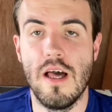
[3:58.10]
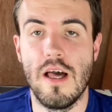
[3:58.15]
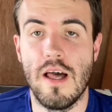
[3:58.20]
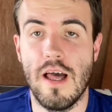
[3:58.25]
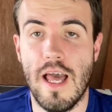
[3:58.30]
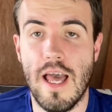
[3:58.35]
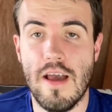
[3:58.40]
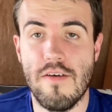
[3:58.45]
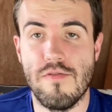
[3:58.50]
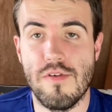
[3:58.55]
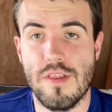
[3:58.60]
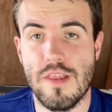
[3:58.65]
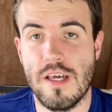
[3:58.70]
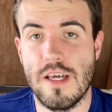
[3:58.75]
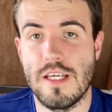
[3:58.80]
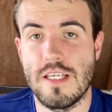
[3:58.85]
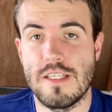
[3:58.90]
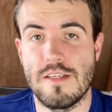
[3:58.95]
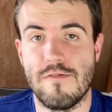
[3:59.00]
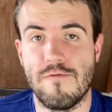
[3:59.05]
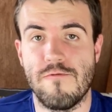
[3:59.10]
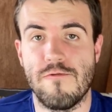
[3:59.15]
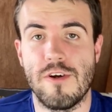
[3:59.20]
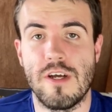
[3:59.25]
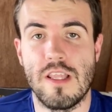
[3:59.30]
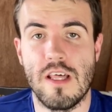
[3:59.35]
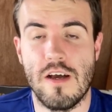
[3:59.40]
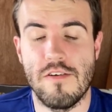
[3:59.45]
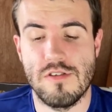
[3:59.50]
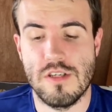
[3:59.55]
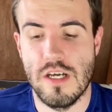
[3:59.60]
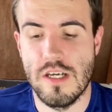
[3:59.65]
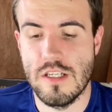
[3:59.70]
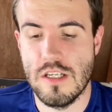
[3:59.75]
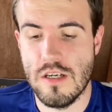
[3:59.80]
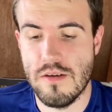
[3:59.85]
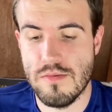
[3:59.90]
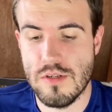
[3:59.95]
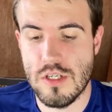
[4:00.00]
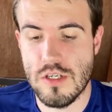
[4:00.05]
Everything is free that I've signed
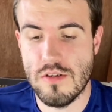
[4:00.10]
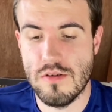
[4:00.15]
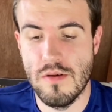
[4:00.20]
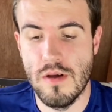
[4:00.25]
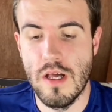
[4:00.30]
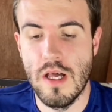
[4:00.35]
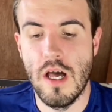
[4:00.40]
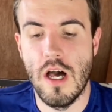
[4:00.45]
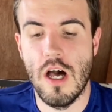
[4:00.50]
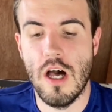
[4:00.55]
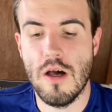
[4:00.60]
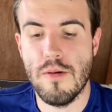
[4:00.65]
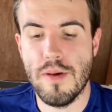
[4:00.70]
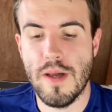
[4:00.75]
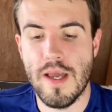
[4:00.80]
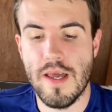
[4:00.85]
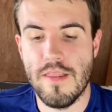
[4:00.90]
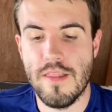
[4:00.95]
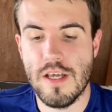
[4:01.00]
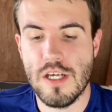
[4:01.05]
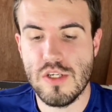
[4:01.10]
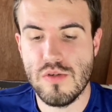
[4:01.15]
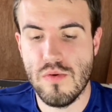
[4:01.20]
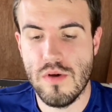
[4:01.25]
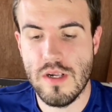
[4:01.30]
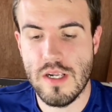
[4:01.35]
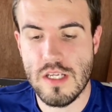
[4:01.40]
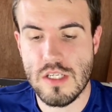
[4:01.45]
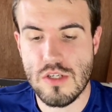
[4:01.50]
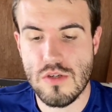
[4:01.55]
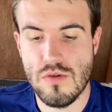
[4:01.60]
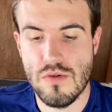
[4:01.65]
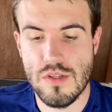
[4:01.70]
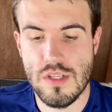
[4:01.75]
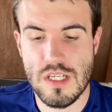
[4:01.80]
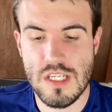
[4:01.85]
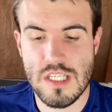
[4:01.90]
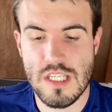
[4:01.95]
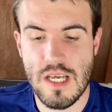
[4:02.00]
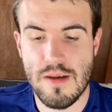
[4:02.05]
up to. Up here, this one is called the
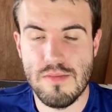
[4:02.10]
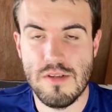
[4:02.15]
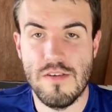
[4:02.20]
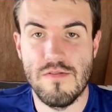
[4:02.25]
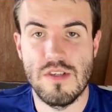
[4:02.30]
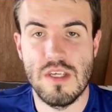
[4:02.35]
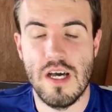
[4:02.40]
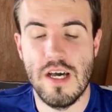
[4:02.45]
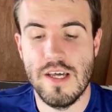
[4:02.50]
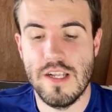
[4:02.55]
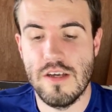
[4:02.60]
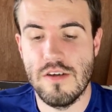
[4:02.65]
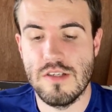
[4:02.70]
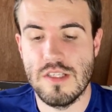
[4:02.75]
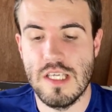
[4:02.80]
Deceptive Dinos.